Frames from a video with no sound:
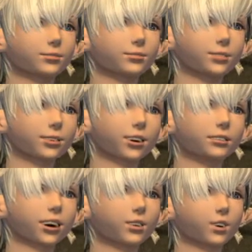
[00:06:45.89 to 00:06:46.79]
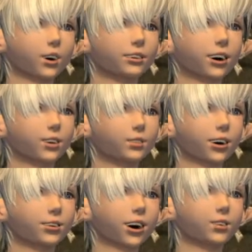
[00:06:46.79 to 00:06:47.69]
Mayhap one day we shall
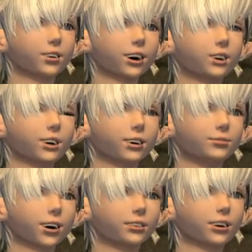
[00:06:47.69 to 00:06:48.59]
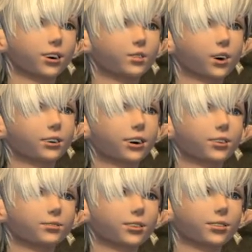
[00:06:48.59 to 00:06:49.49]
look back on this moment
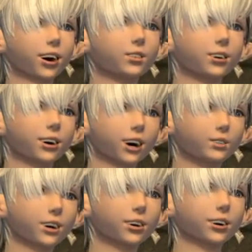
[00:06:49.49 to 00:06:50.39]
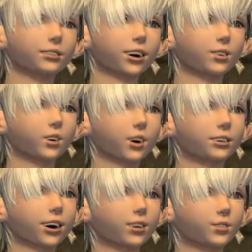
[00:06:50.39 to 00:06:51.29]
as the first step towards a
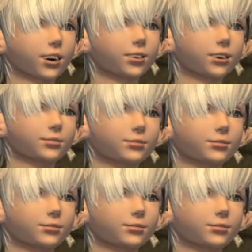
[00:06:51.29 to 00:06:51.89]
united Eorzea.